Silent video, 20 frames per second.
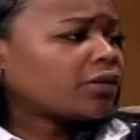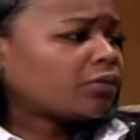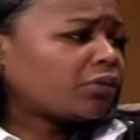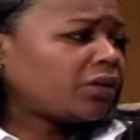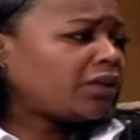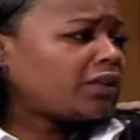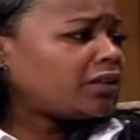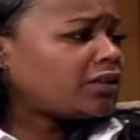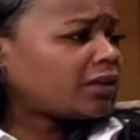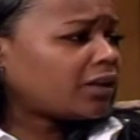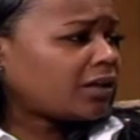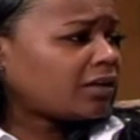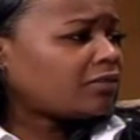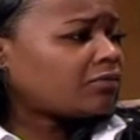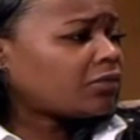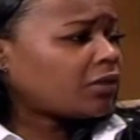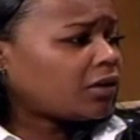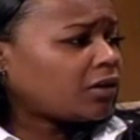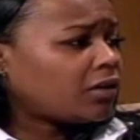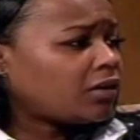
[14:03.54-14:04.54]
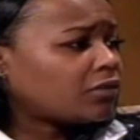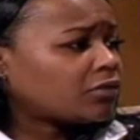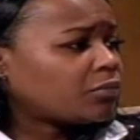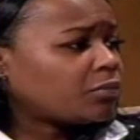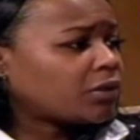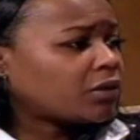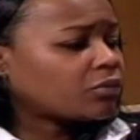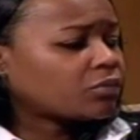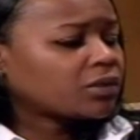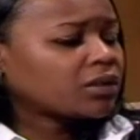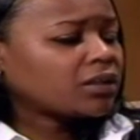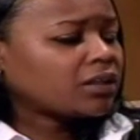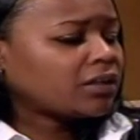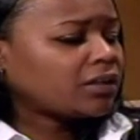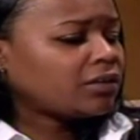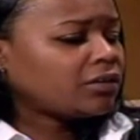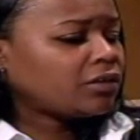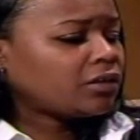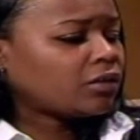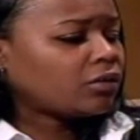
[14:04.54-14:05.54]
we need to get involved. But really,
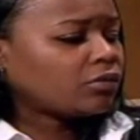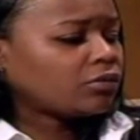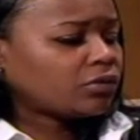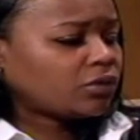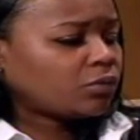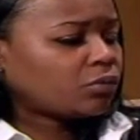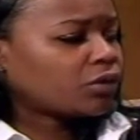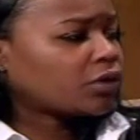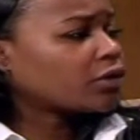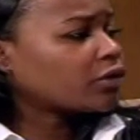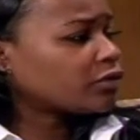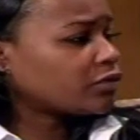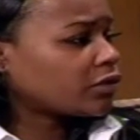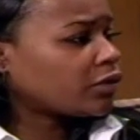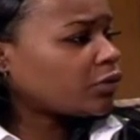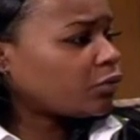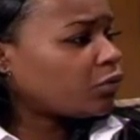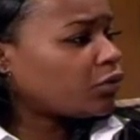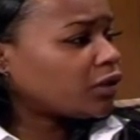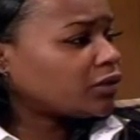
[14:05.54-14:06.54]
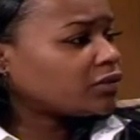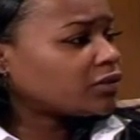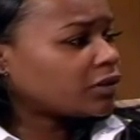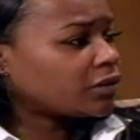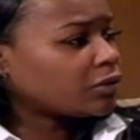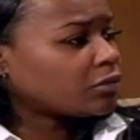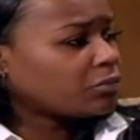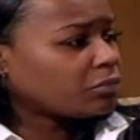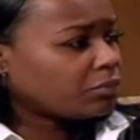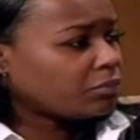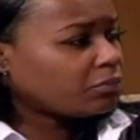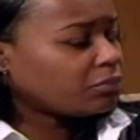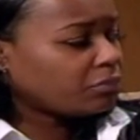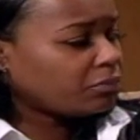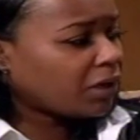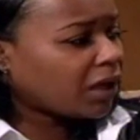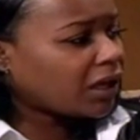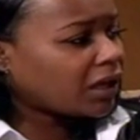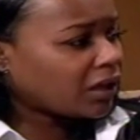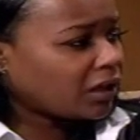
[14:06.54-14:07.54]
you know, the workers are the ones that are
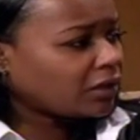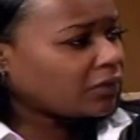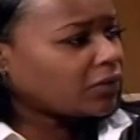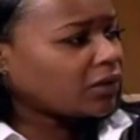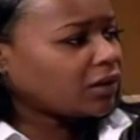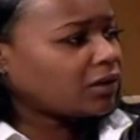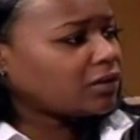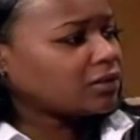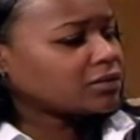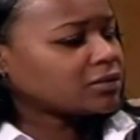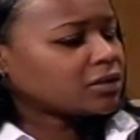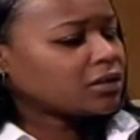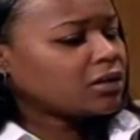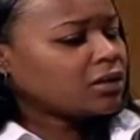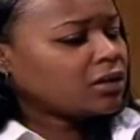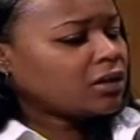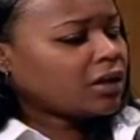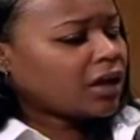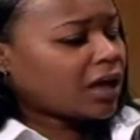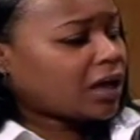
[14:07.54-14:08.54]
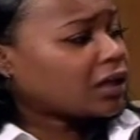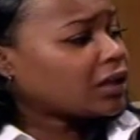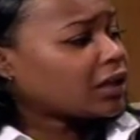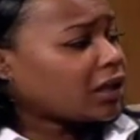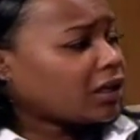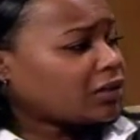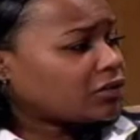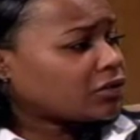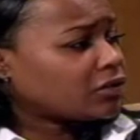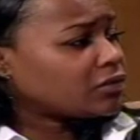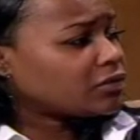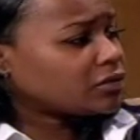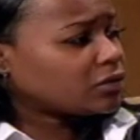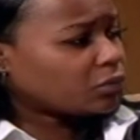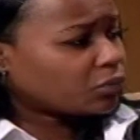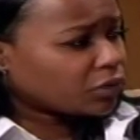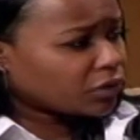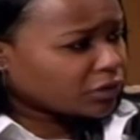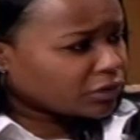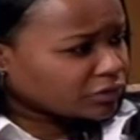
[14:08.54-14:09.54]
making these allegations. The
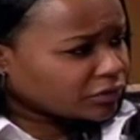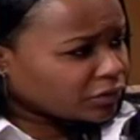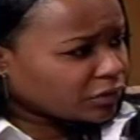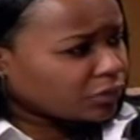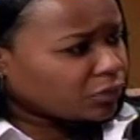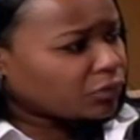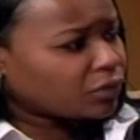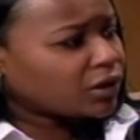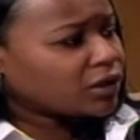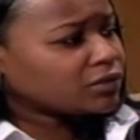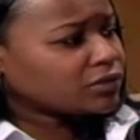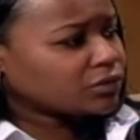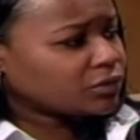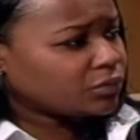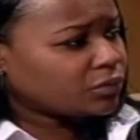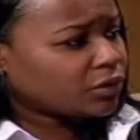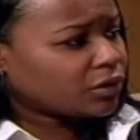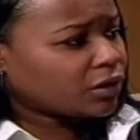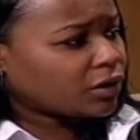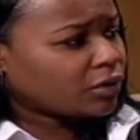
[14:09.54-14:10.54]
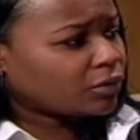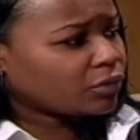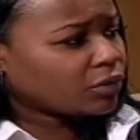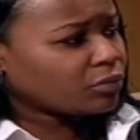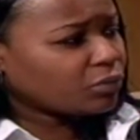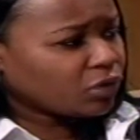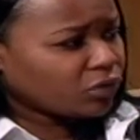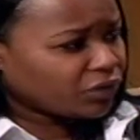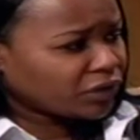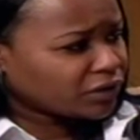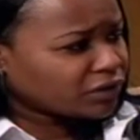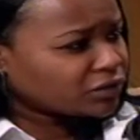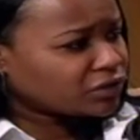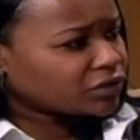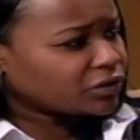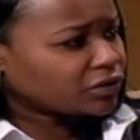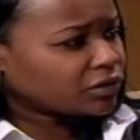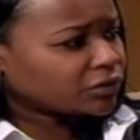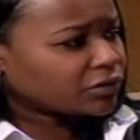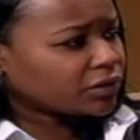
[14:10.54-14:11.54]
workers are the ones who are removing the
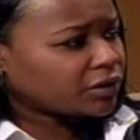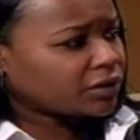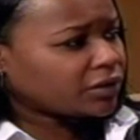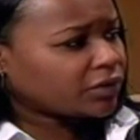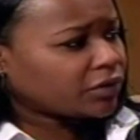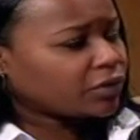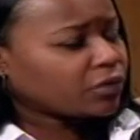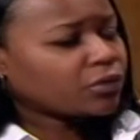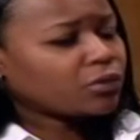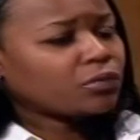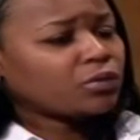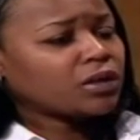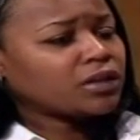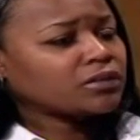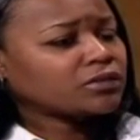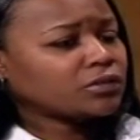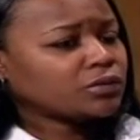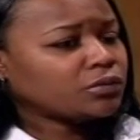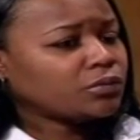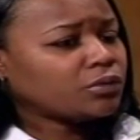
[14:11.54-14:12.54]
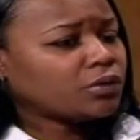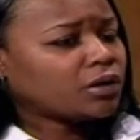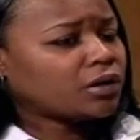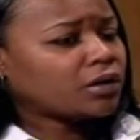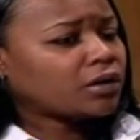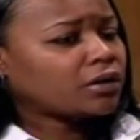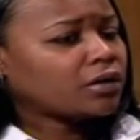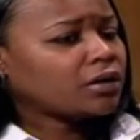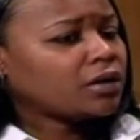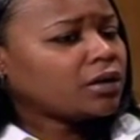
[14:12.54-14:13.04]
children. They're the ones who are